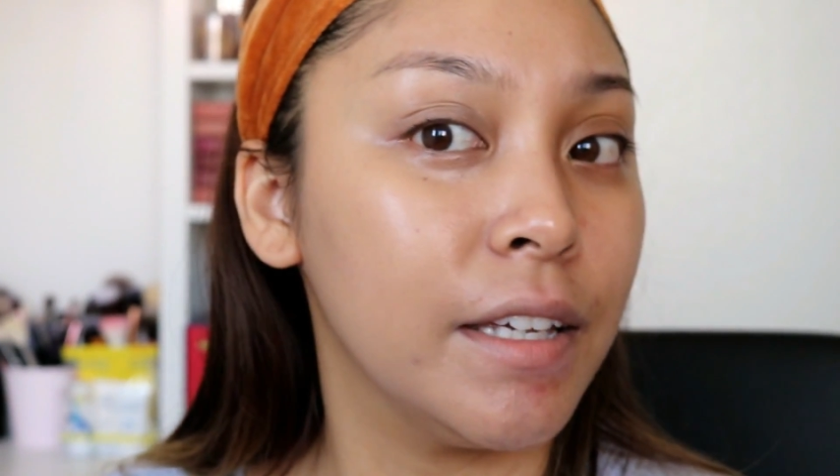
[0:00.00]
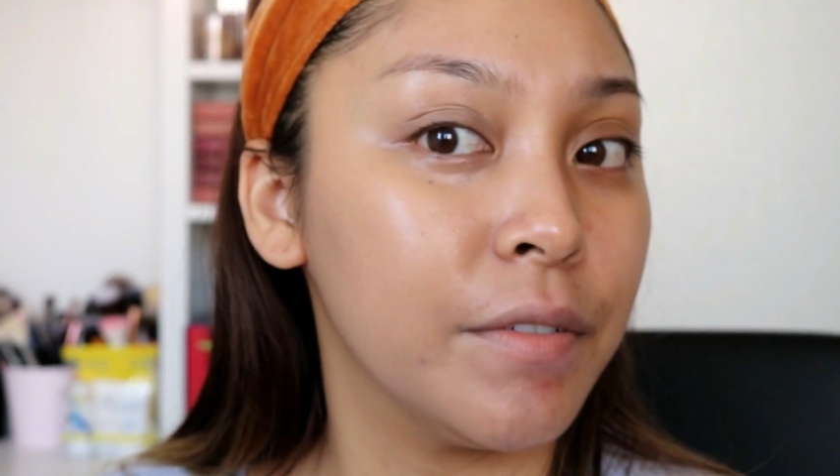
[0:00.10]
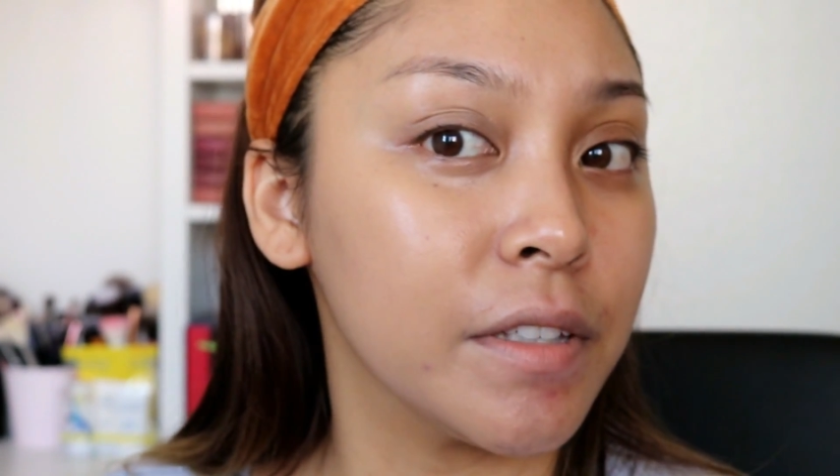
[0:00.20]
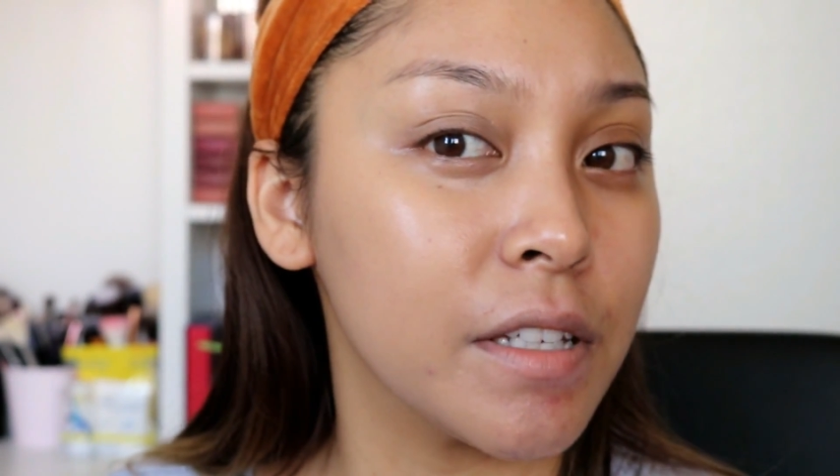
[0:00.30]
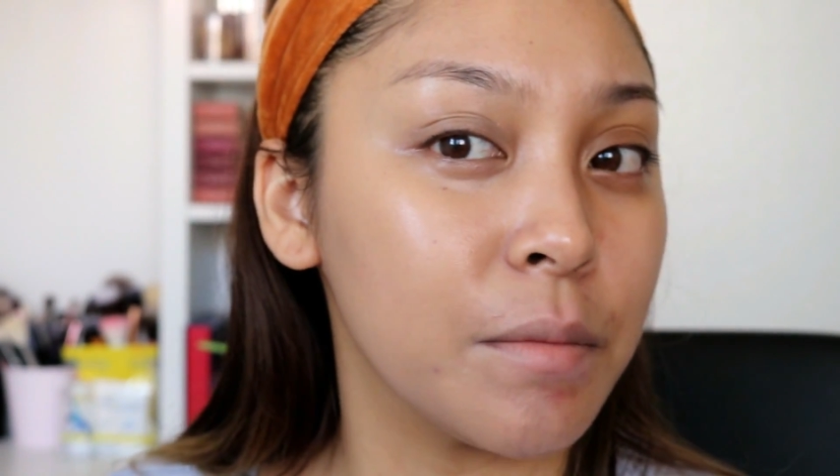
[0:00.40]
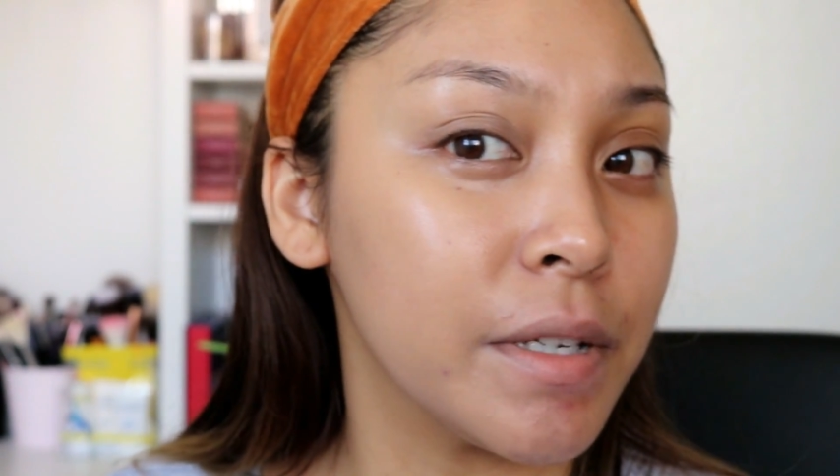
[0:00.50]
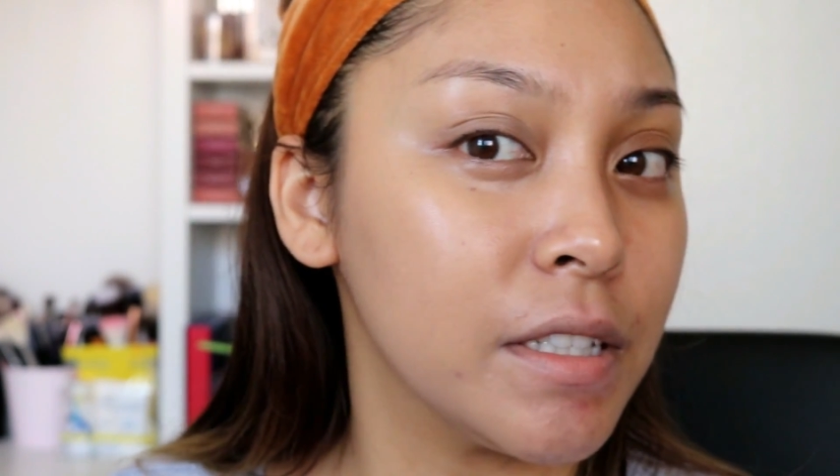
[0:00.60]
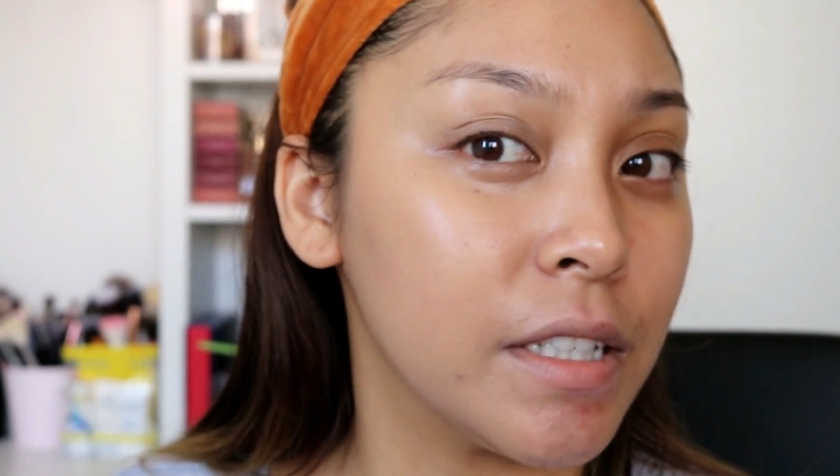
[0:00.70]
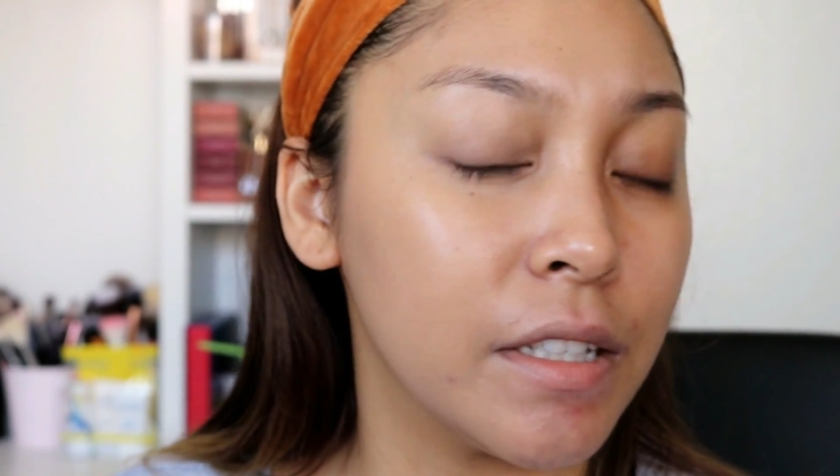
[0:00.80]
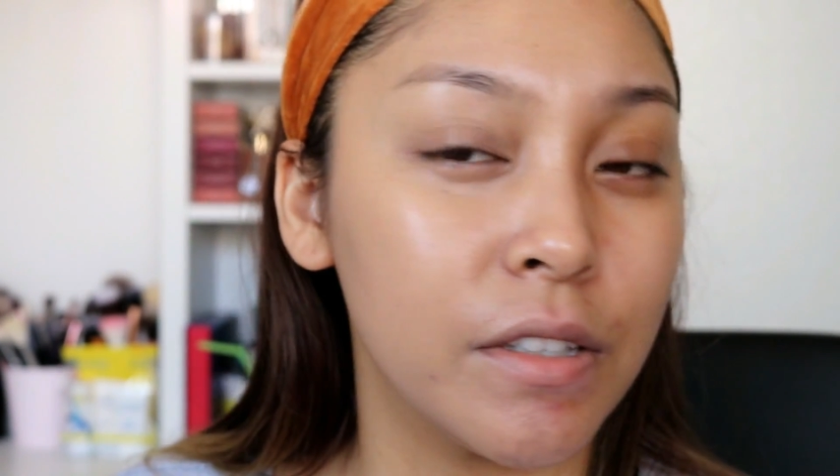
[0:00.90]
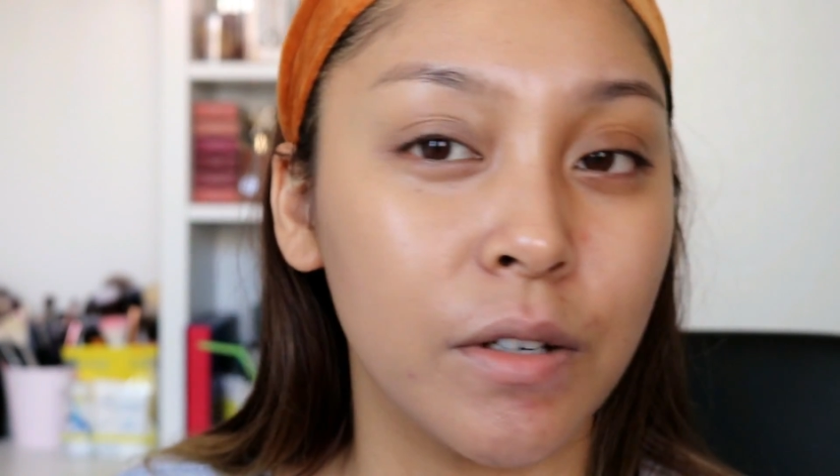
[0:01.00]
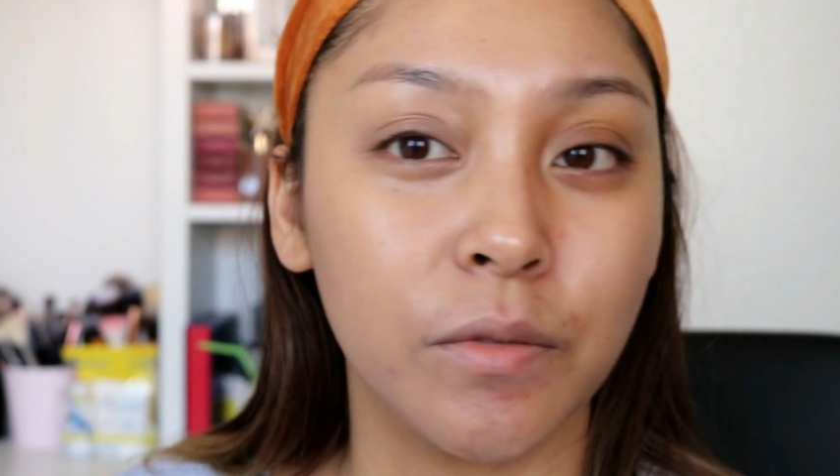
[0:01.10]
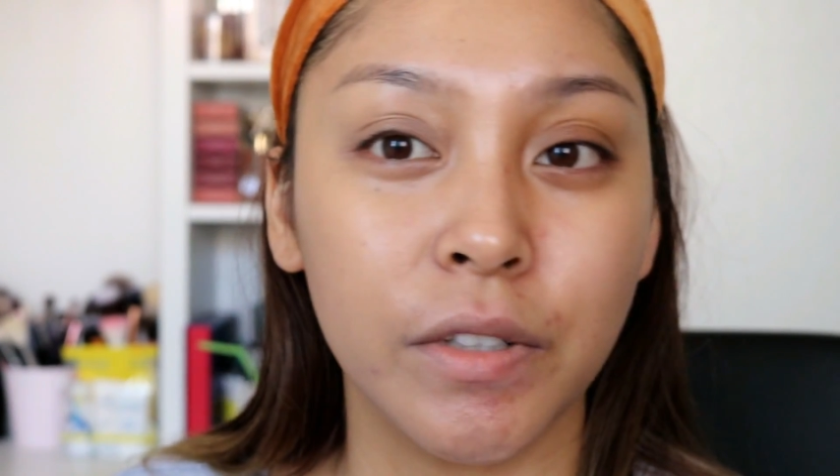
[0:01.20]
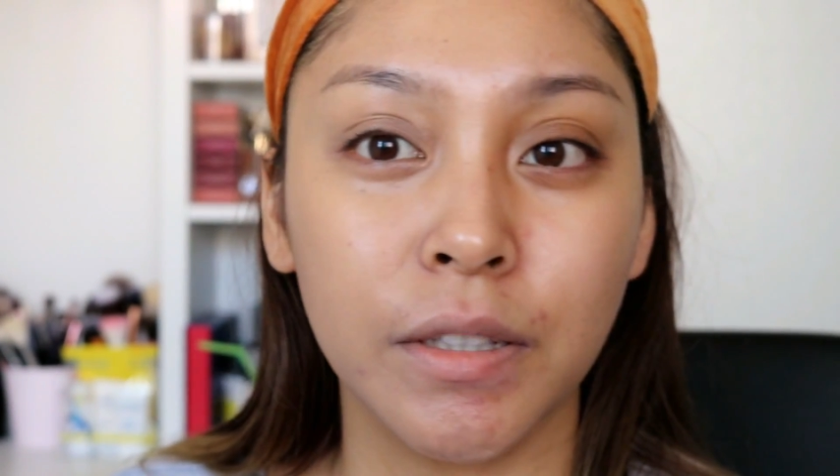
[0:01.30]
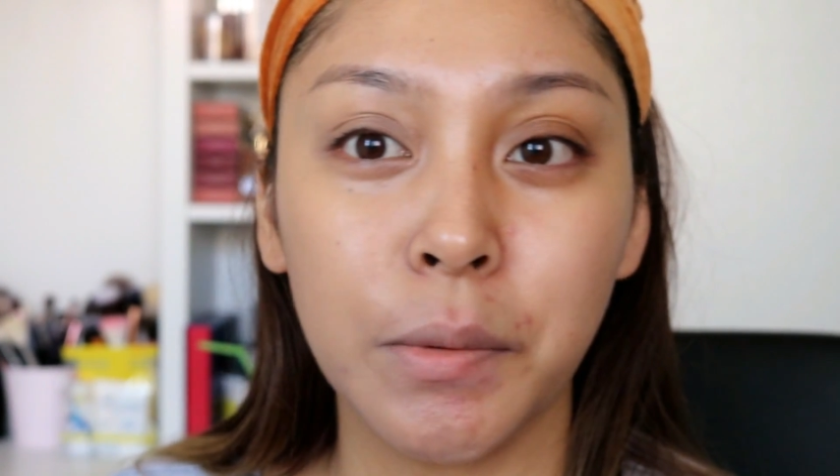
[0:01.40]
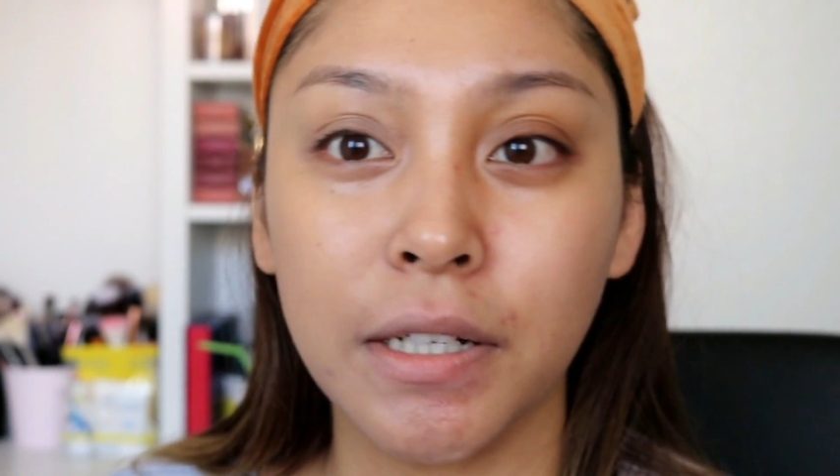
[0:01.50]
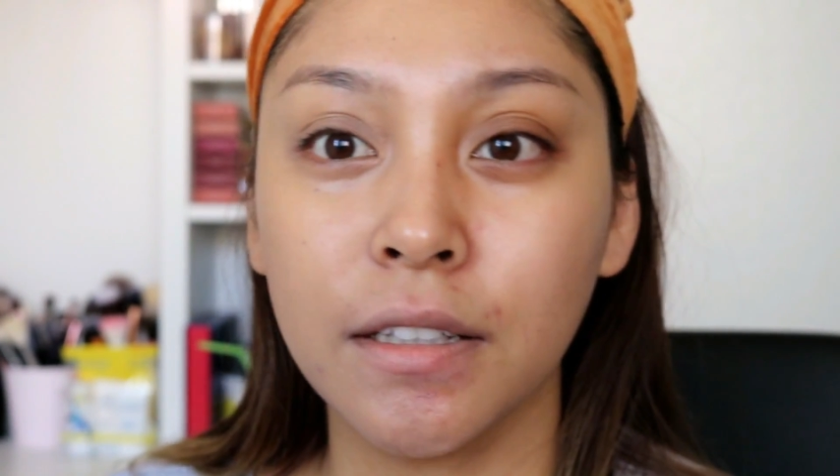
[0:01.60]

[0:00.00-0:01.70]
evens out my skin tone really